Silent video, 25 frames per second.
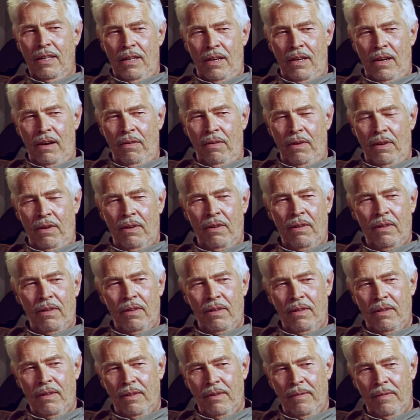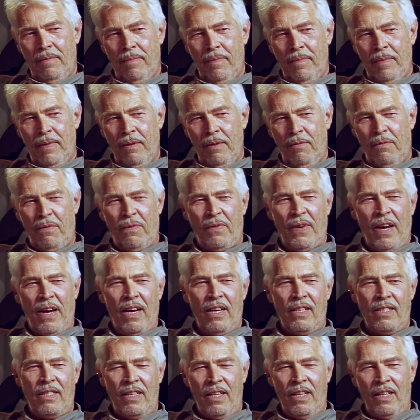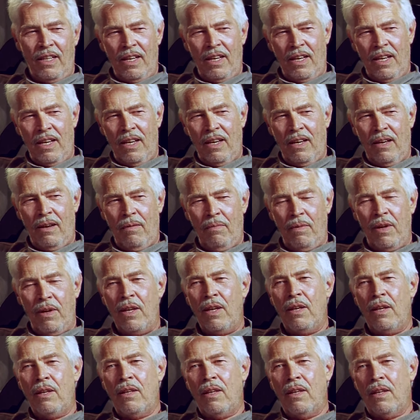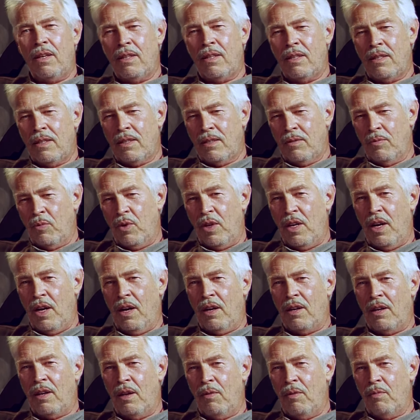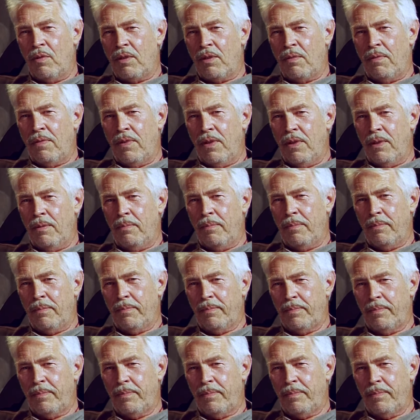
kind of a fantasy that he had, but his reality was film.